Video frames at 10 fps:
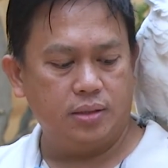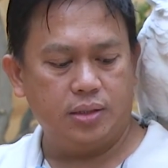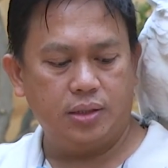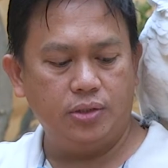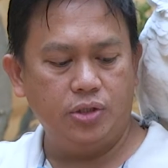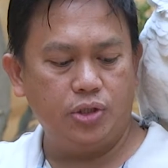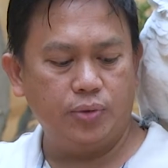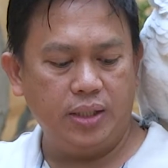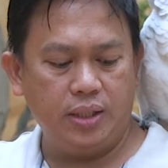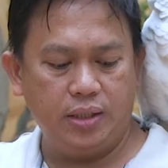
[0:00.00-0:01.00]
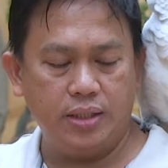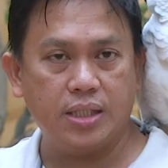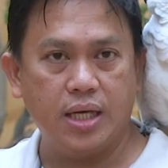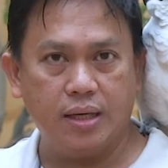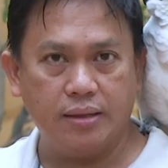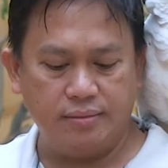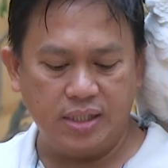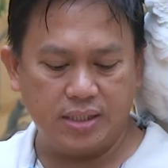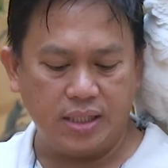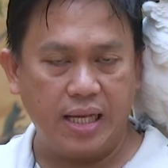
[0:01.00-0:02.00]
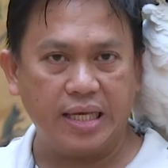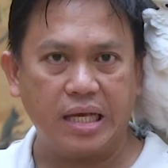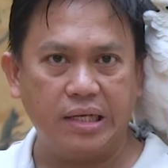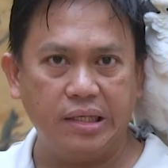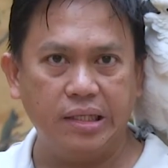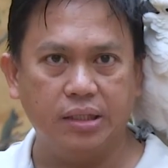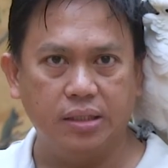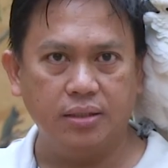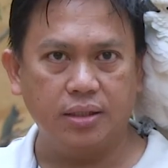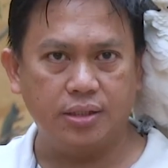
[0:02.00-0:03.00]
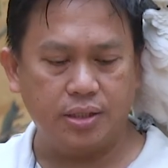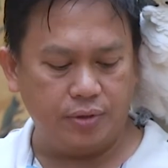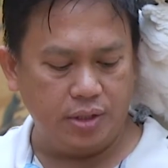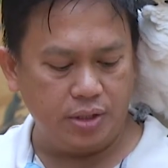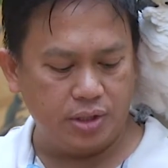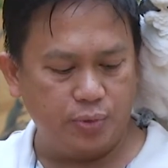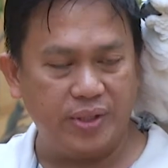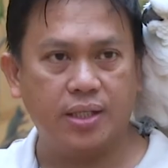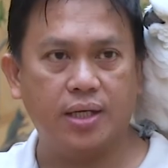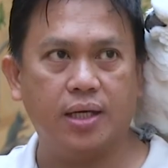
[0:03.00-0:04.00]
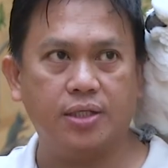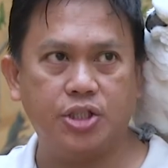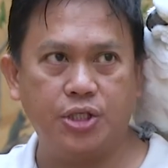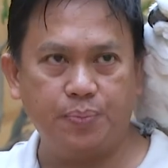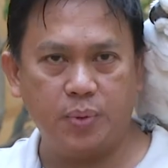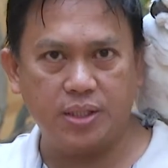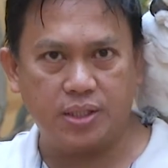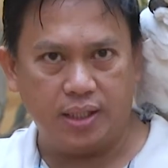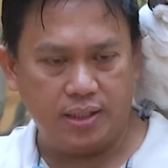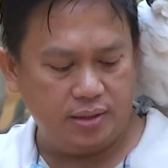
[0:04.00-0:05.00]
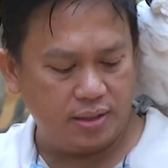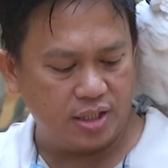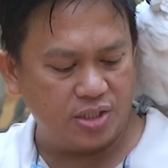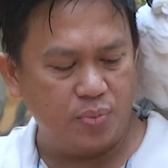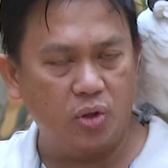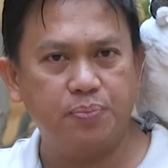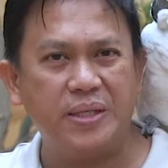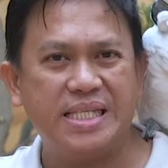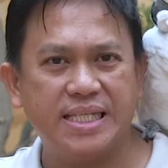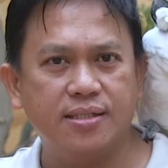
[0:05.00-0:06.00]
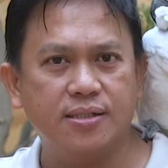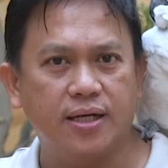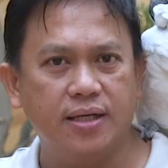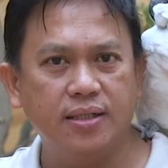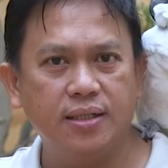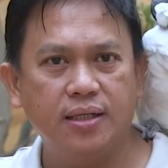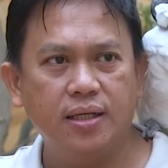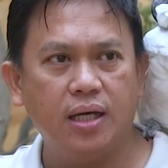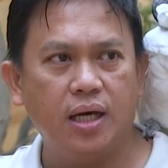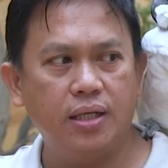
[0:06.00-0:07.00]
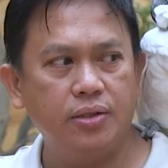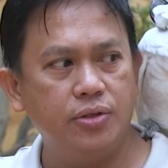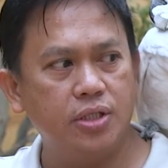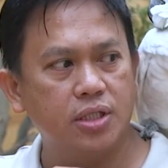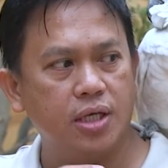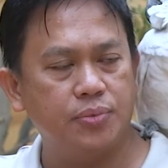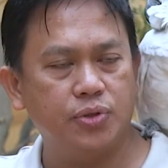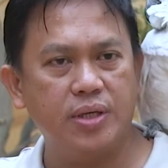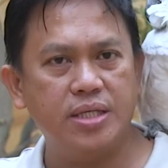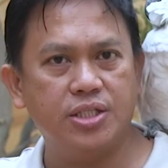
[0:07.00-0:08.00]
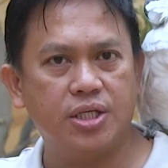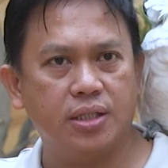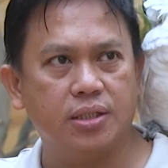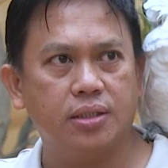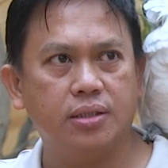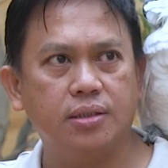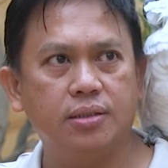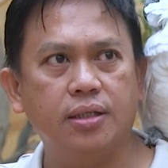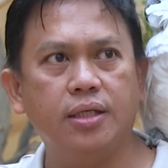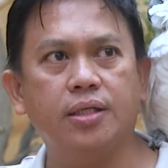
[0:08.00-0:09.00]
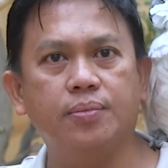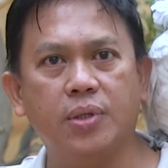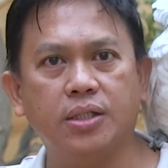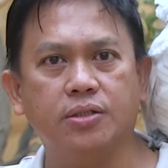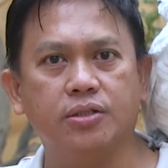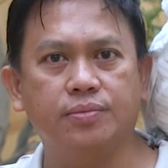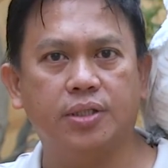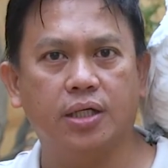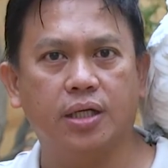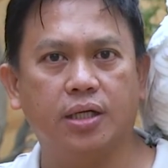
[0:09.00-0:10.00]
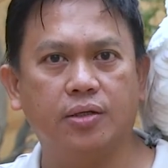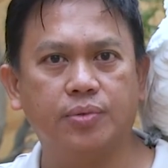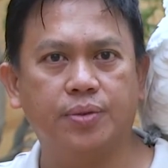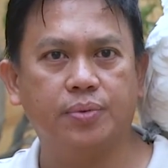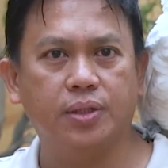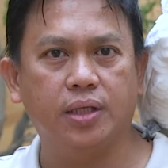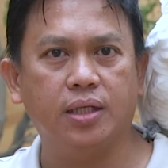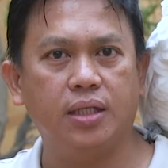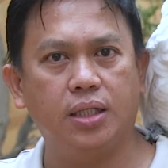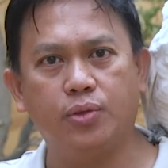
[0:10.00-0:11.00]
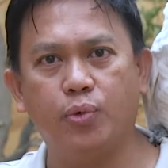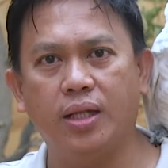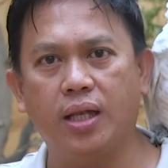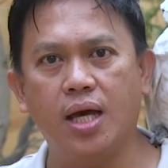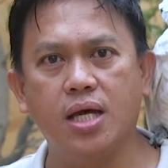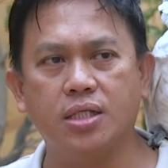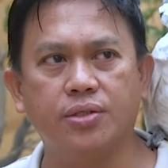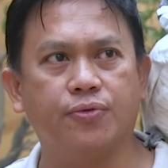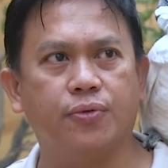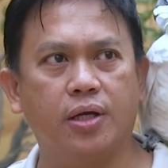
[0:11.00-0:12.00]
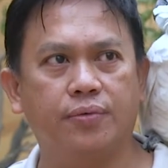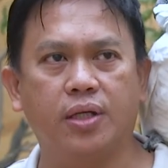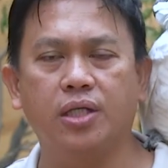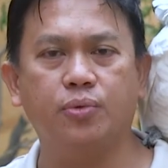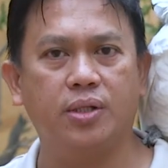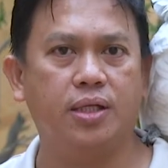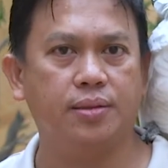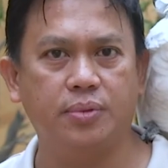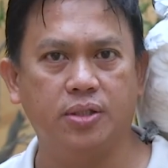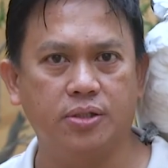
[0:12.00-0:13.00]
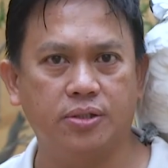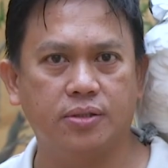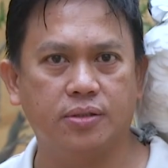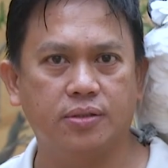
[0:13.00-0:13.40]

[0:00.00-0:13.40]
So usually this it's like a needle, a syringe with a chip inside. It's a small piece inside, and you just have to inject it in the muscle of the bird, and it will last forever. It will not be lost.